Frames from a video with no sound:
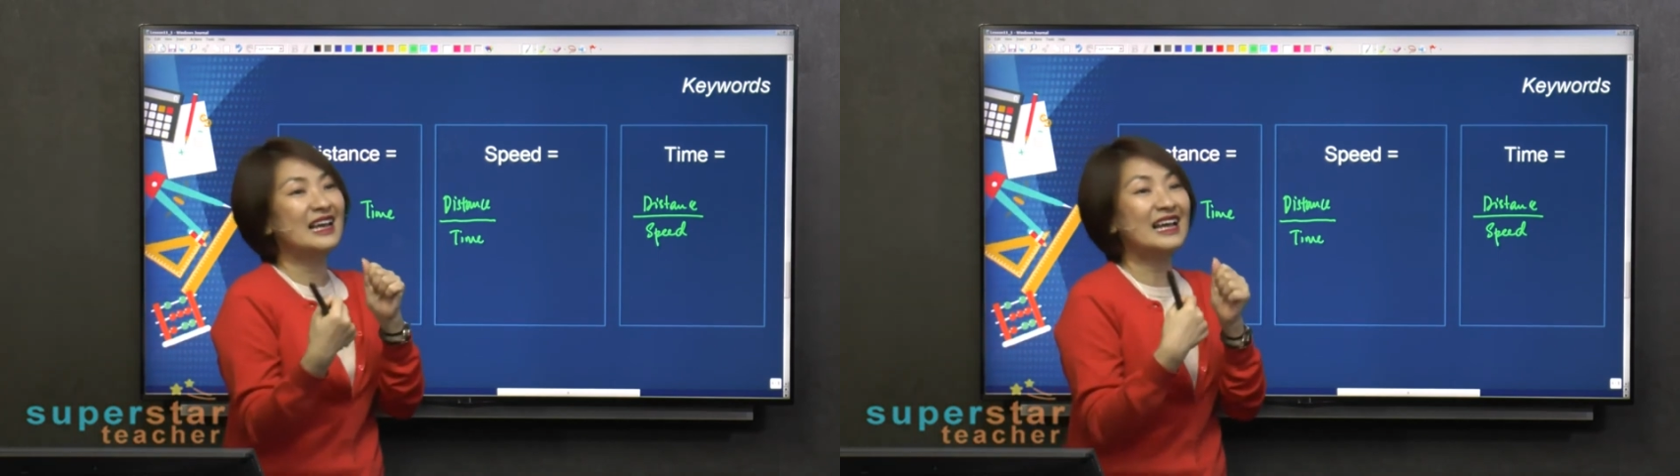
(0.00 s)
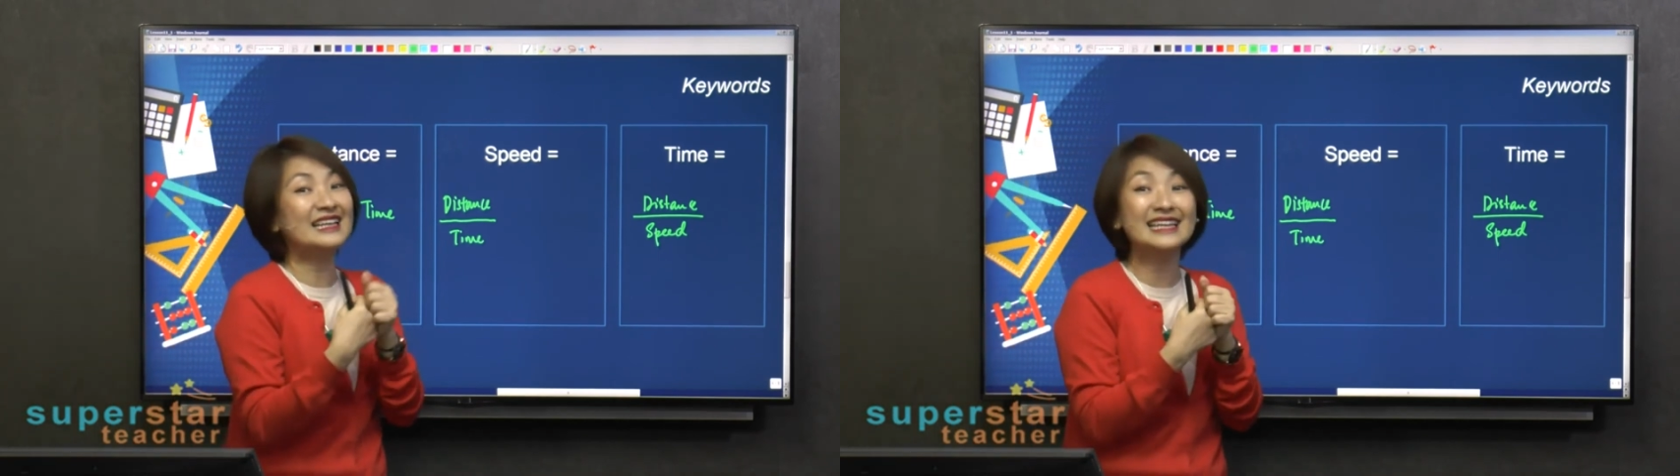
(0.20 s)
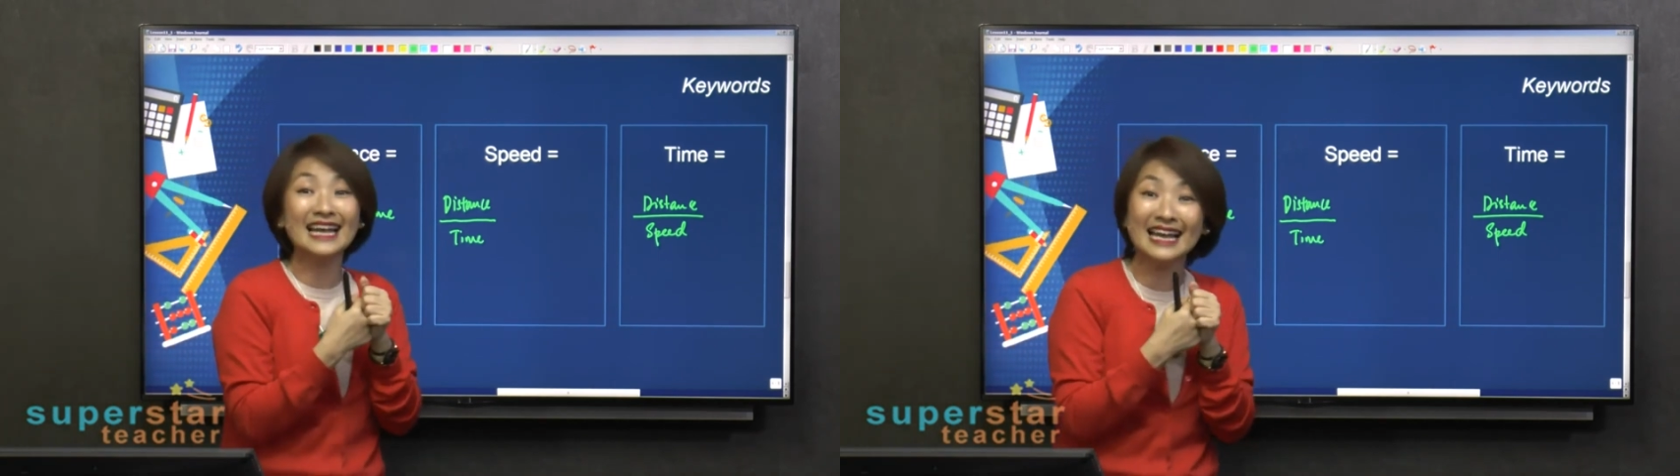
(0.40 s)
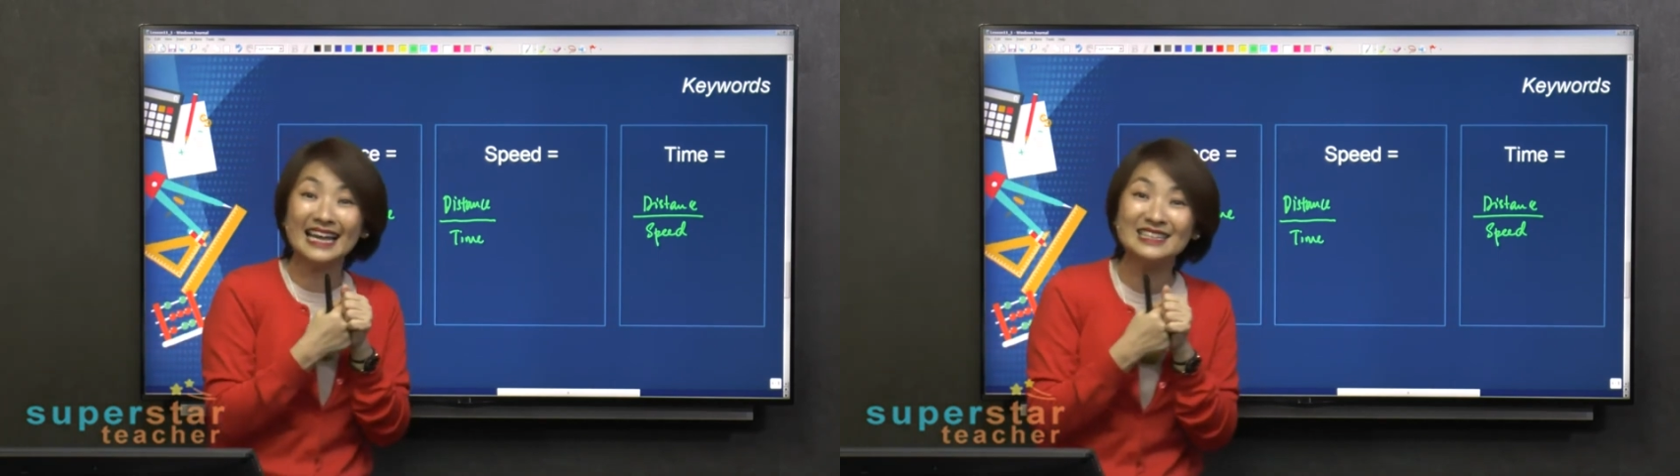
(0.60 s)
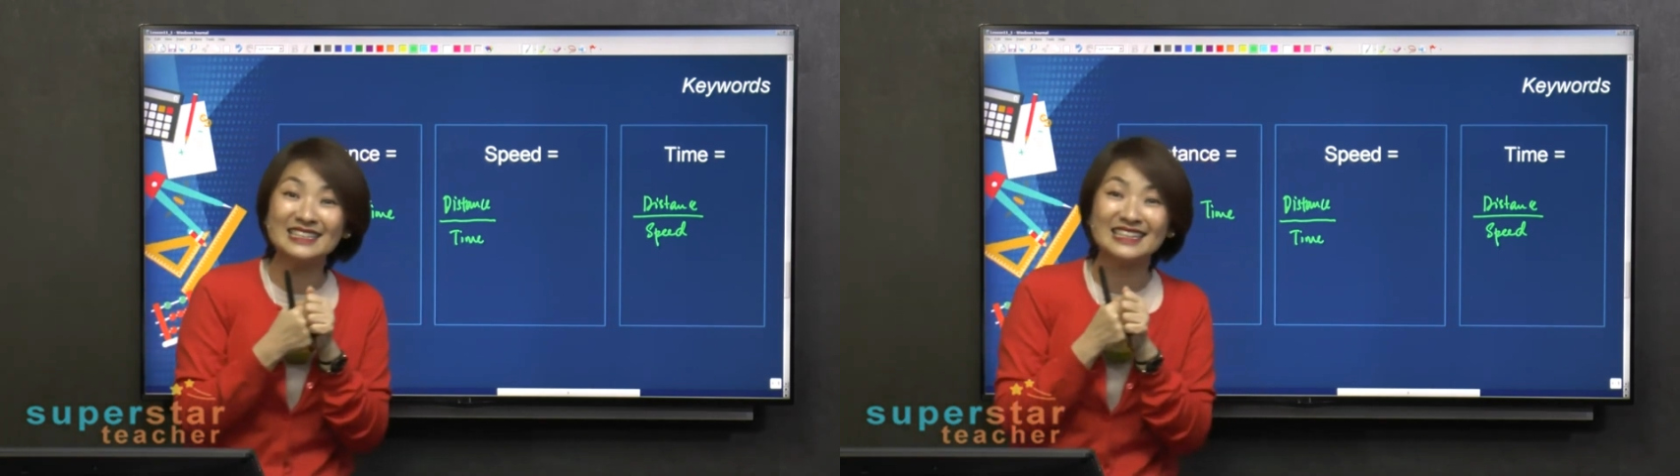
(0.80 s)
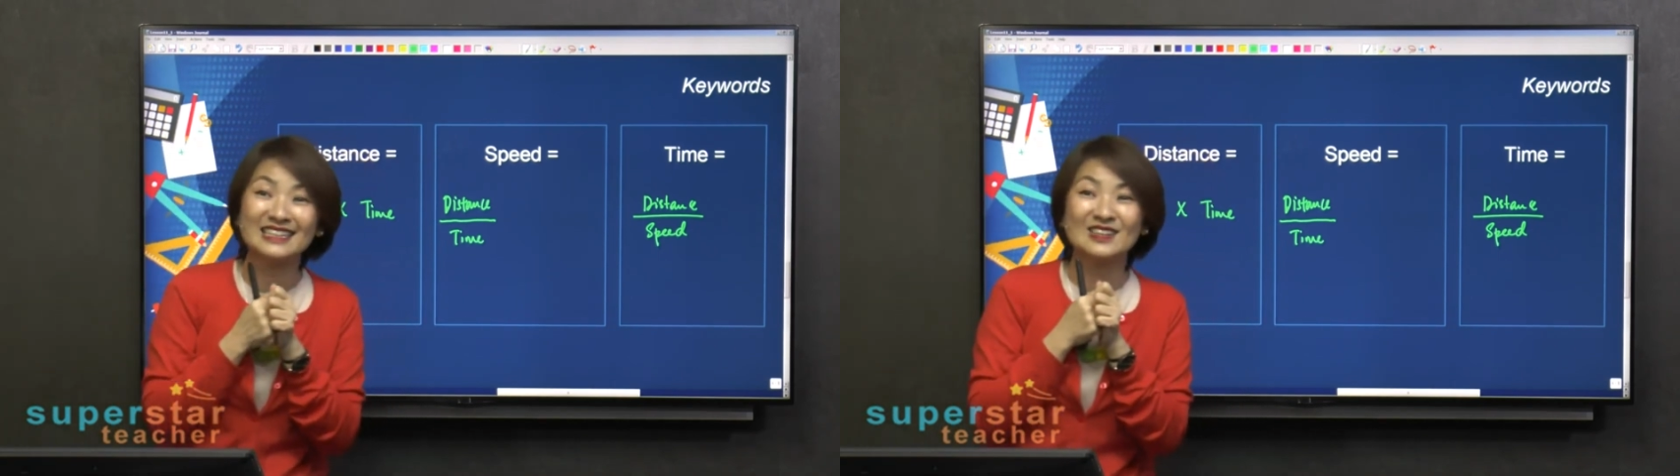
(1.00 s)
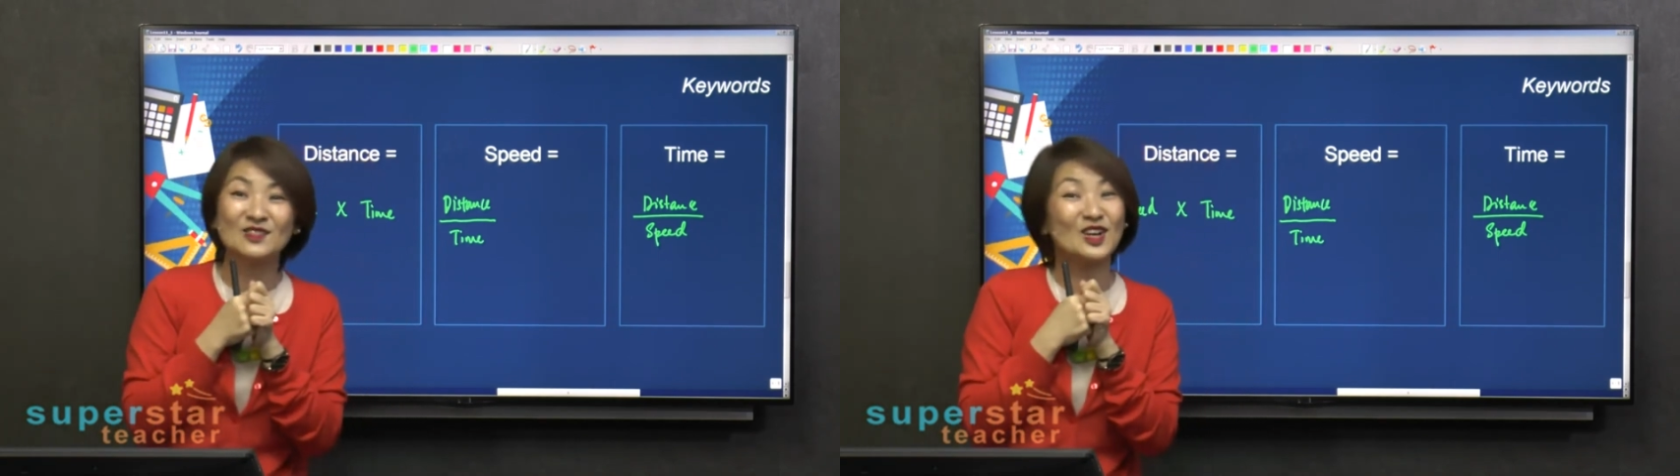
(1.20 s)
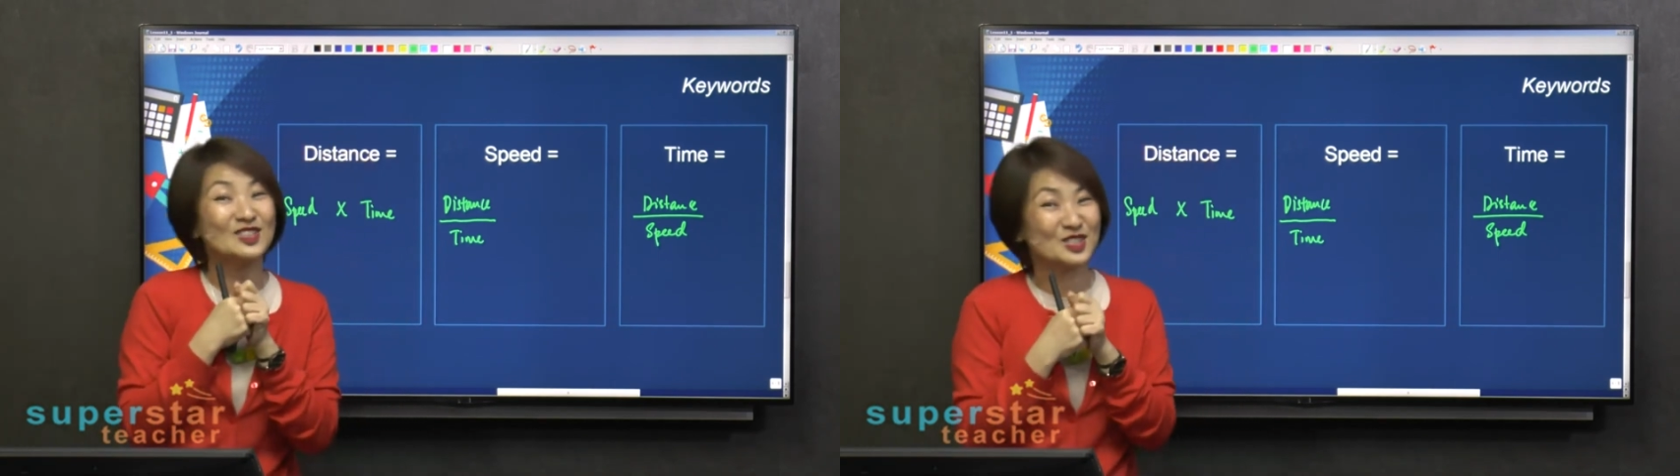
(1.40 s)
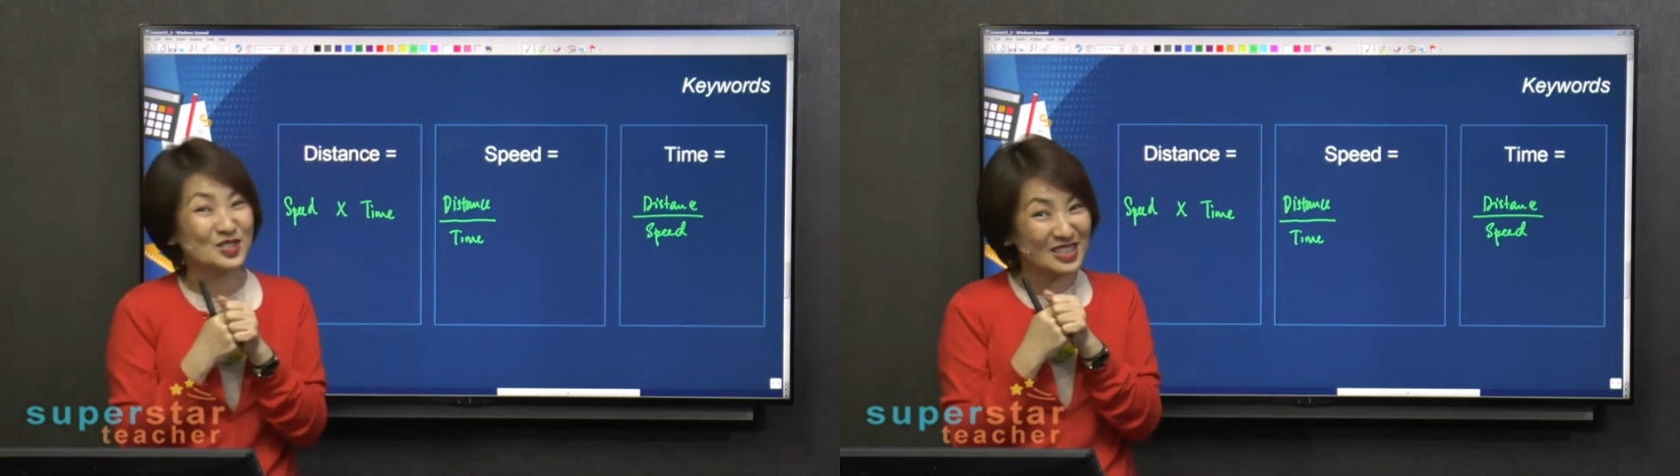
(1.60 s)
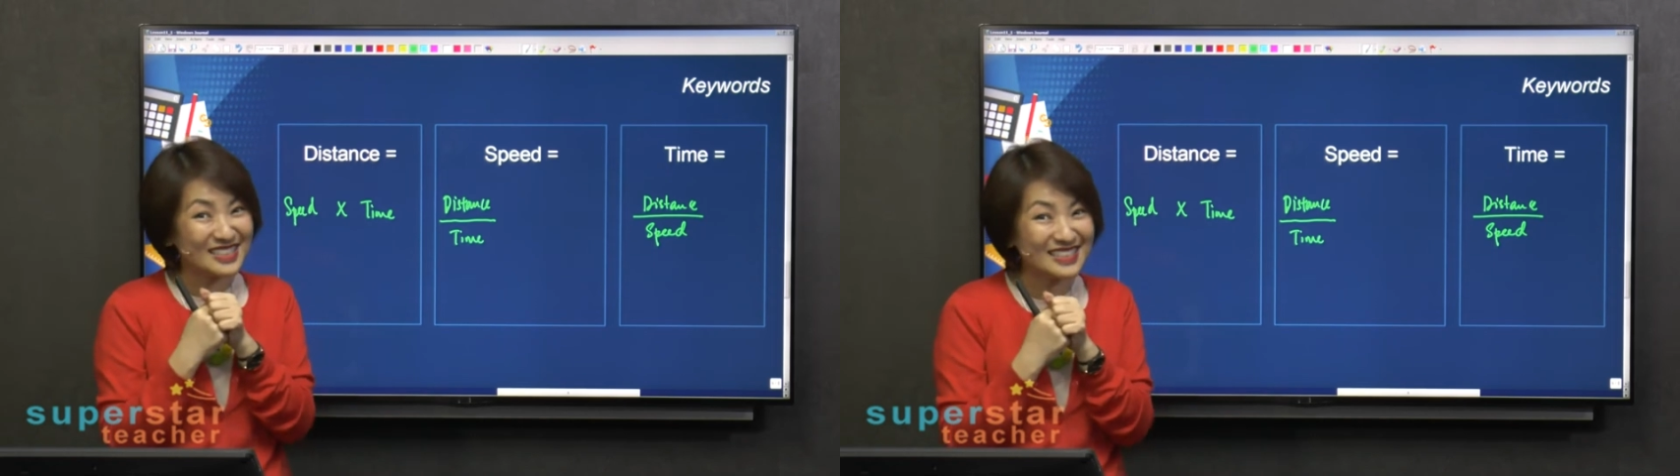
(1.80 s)
And then we got
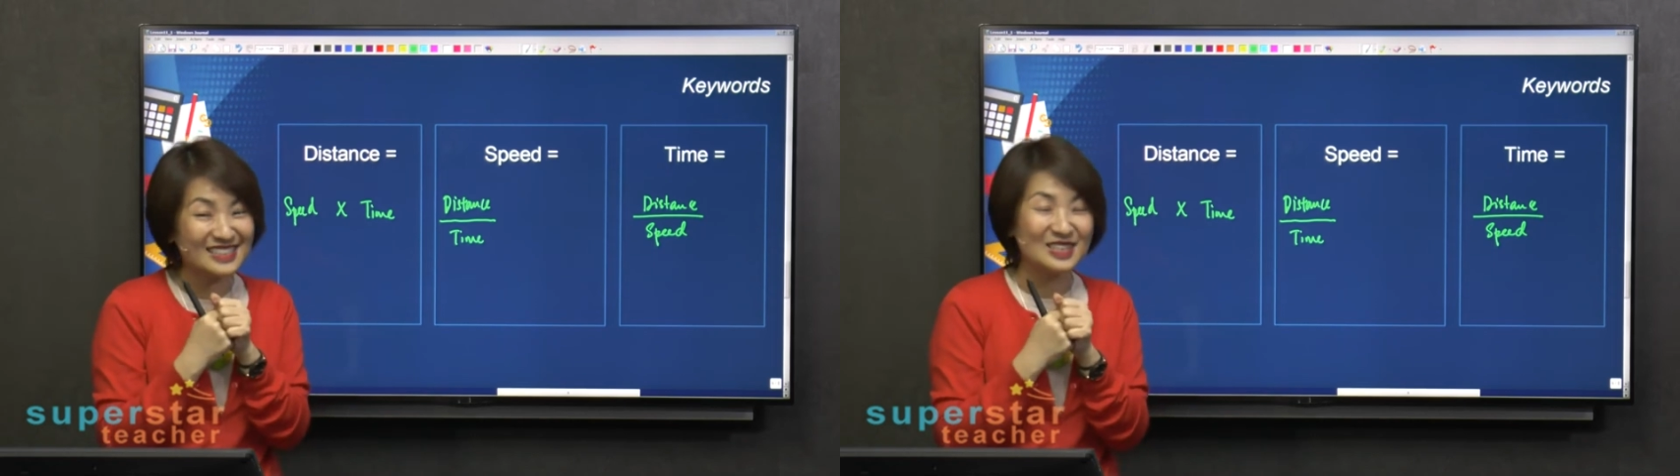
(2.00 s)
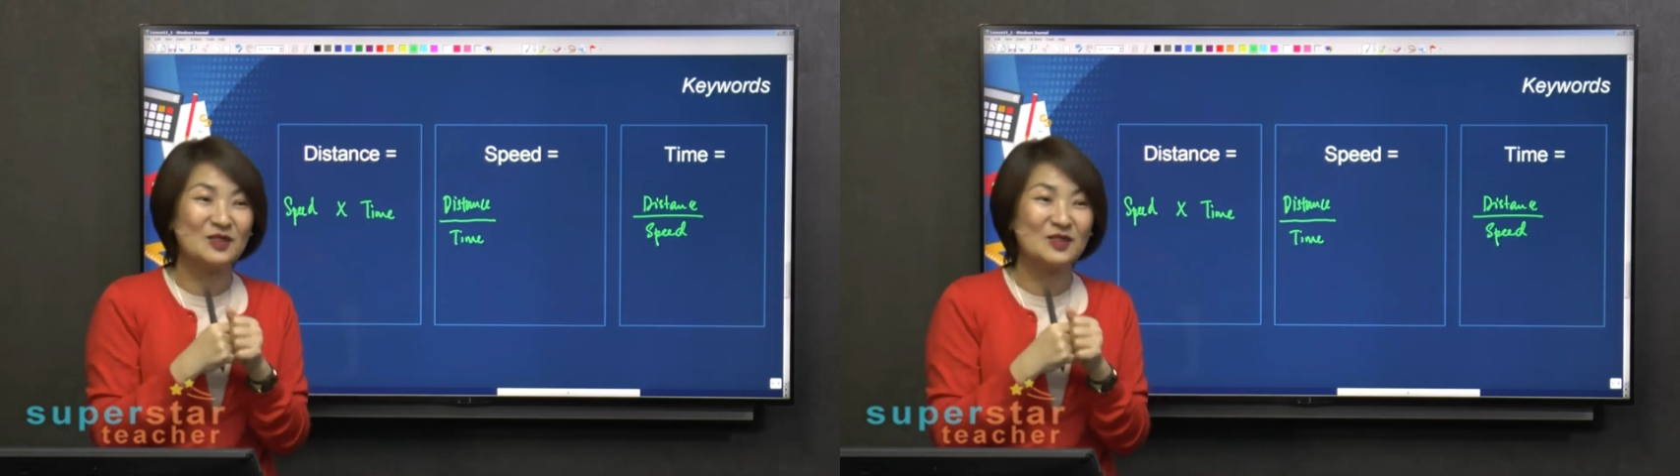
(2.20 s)
distracted